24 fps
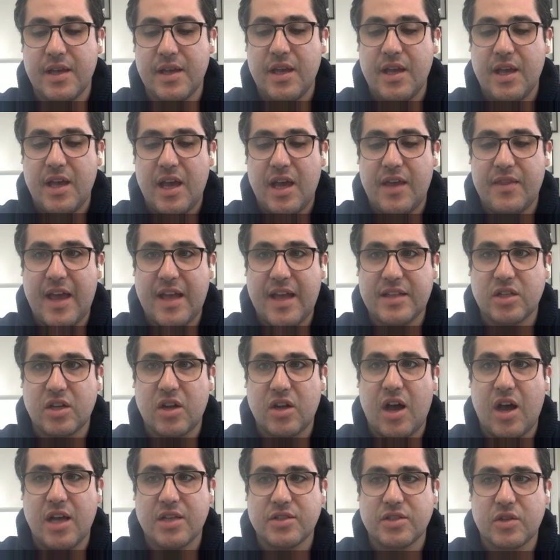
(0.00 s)
And that's
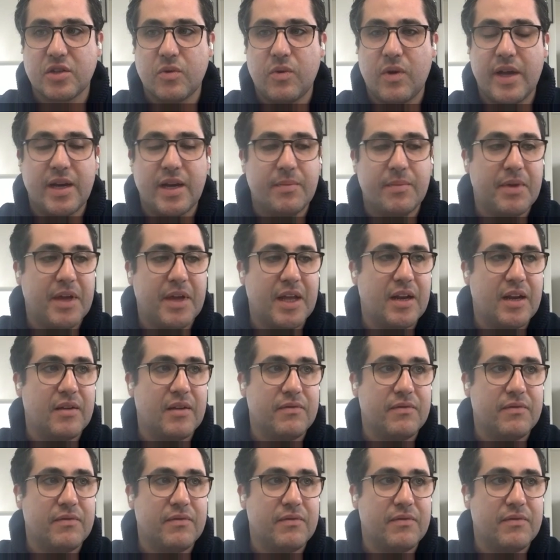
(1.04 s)
caused quite a bit of